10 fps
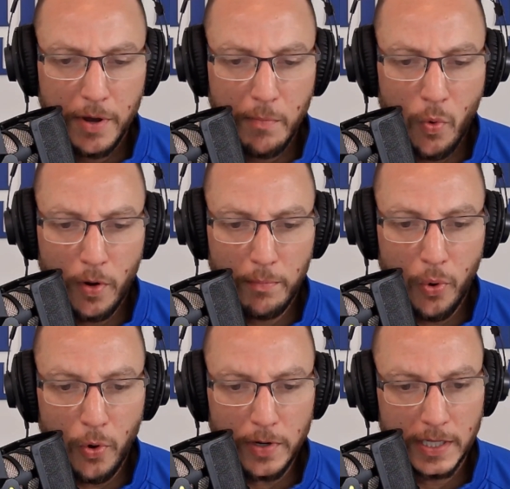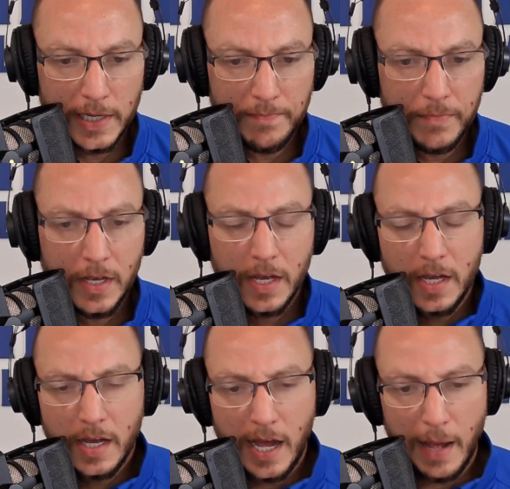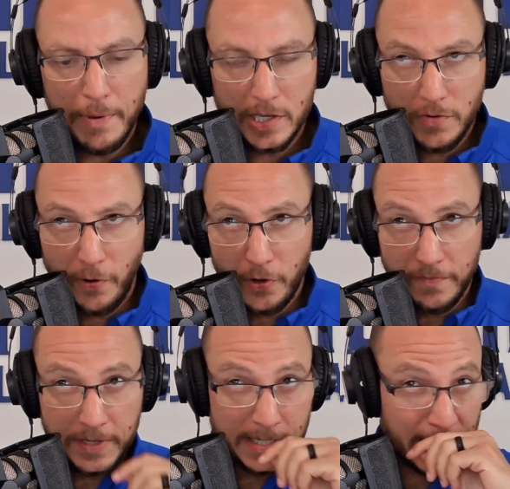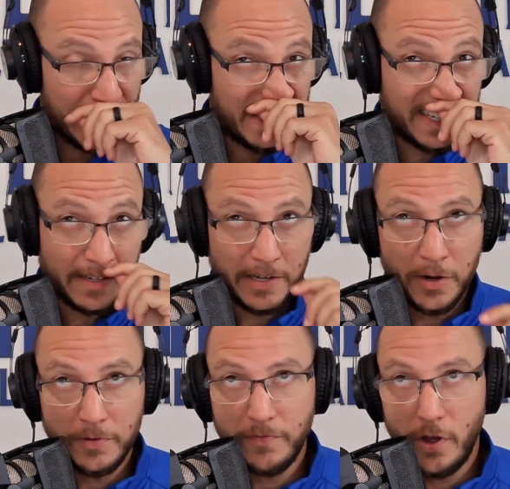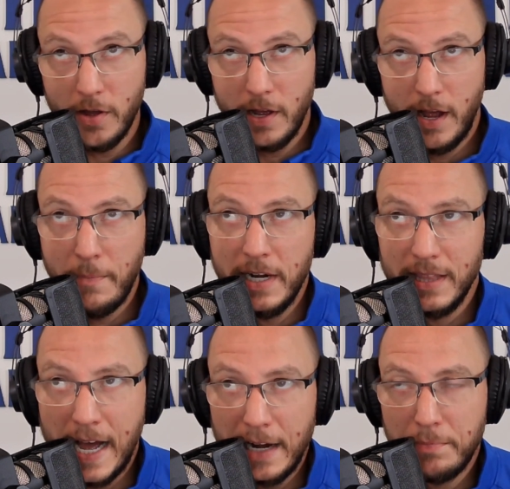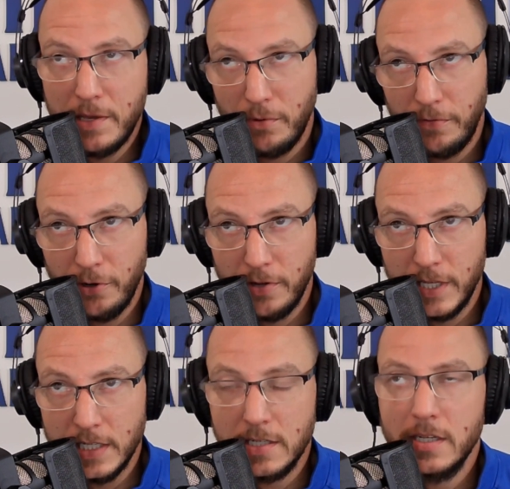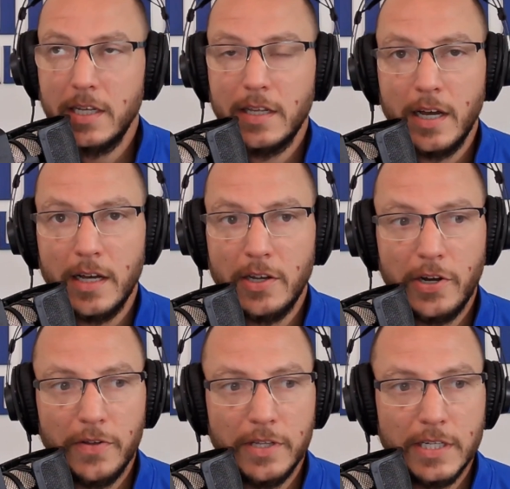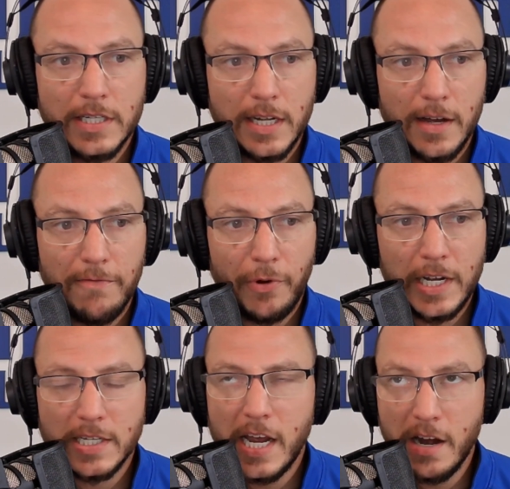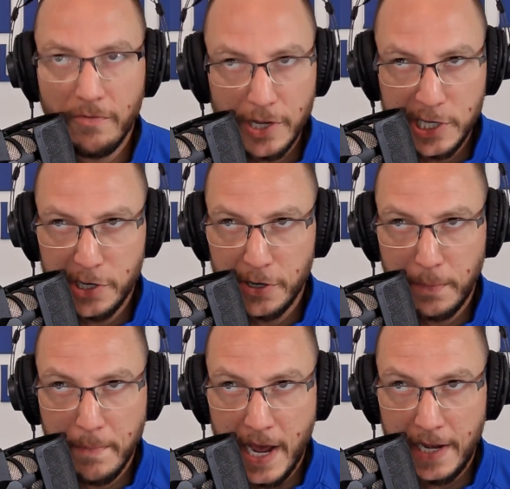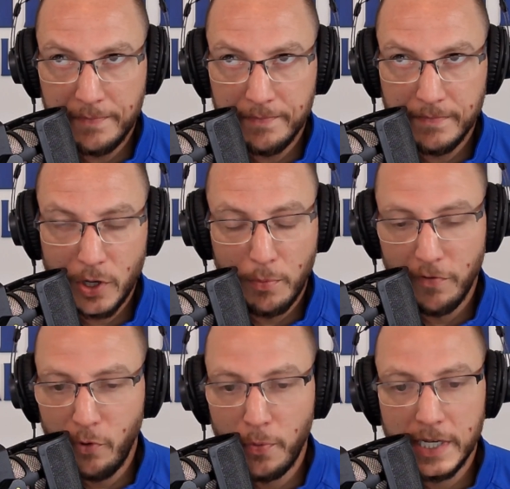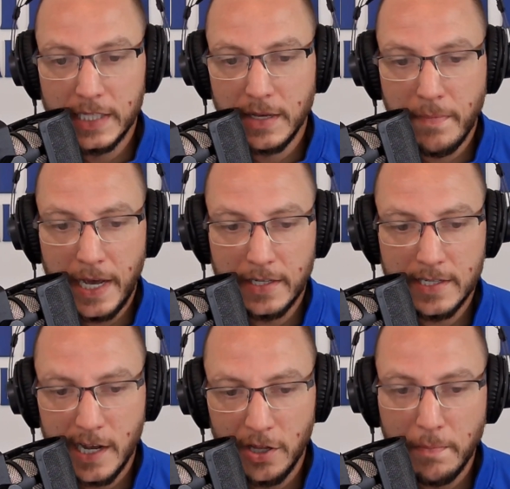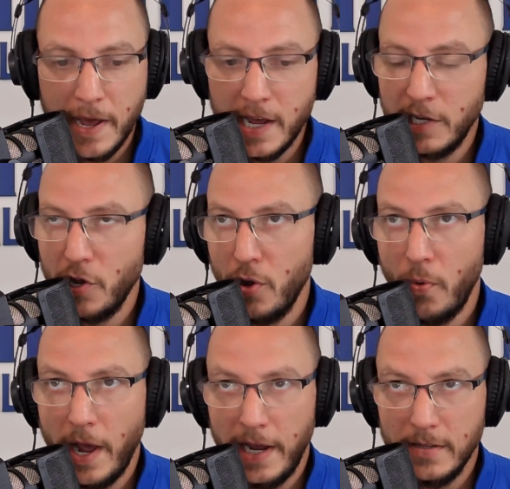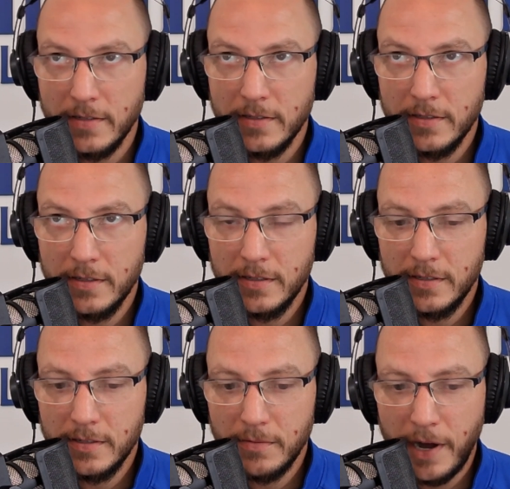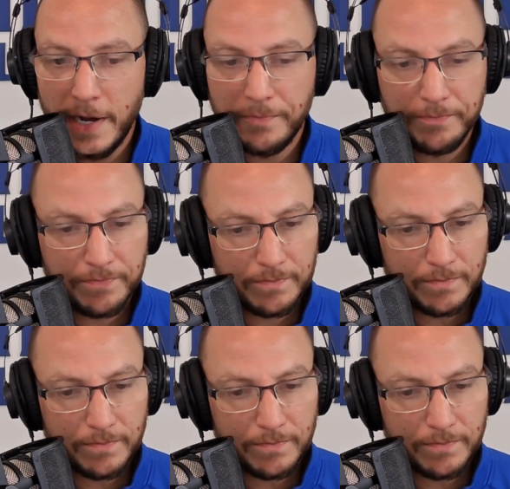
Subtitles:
But more importantly, I bet you've heard of this as, I bet a lot of people have heard of this. You hear this phrase every year in May, before we get to May, sell in May and go away, right?